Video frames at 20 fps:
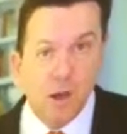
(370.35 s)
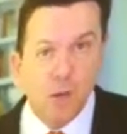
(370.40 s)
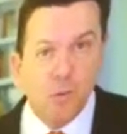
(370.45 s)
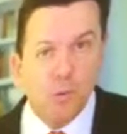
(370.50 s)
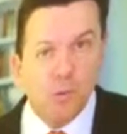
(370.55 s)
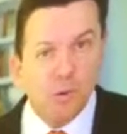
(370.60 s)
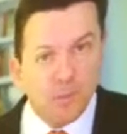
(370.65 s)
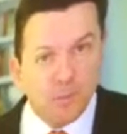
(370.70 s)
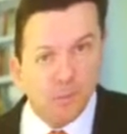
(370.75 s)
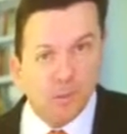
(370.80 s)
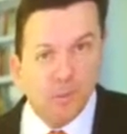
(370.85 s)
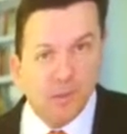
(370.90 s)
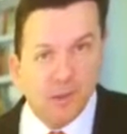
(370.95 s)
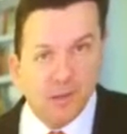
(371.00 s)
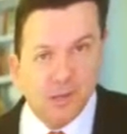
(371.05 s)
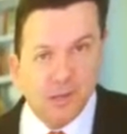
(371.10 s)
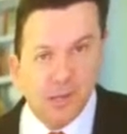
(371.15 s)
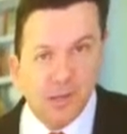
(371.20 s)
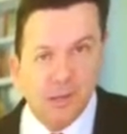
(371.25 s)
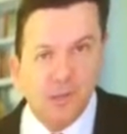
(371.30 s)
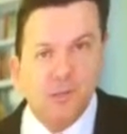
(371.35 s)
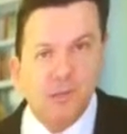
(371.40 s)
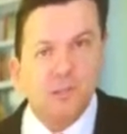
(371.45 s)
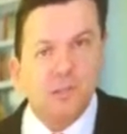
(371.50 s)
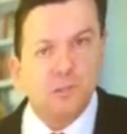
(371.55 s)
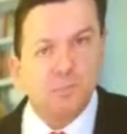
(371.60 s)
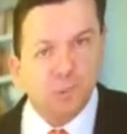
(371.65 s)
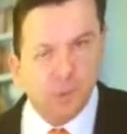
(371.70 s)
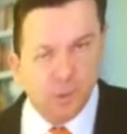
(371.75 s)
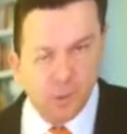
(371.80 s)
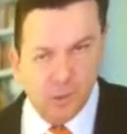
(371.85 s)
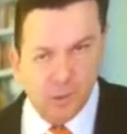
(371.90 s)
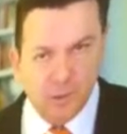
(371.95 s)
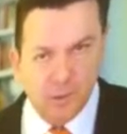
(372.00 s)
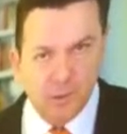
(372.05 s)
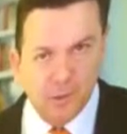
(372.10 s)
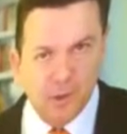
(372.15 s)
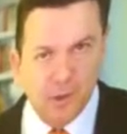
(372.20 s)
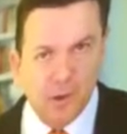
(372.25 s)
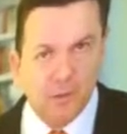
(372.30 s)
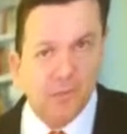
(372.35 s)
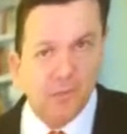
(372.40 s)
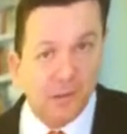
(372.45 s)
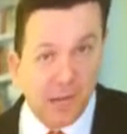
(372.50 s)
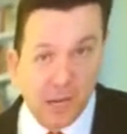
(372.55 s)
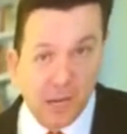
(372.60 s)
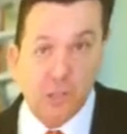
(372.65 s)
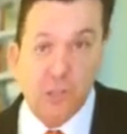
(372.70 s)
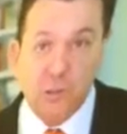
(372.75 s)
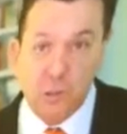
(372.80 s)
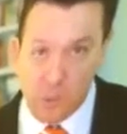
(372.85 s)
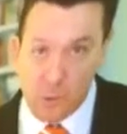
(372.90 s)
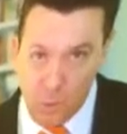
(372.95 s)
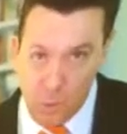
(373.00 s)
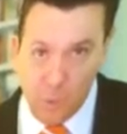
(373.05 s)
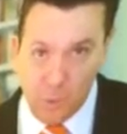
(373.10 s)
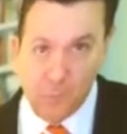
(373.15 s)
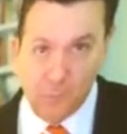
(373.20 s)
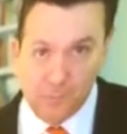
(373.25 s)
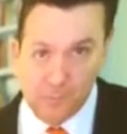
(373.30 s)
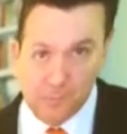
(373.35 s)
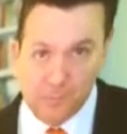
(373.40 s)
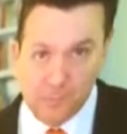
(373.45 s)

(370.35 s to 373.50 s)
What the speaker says: were implementing the spirit of the national law.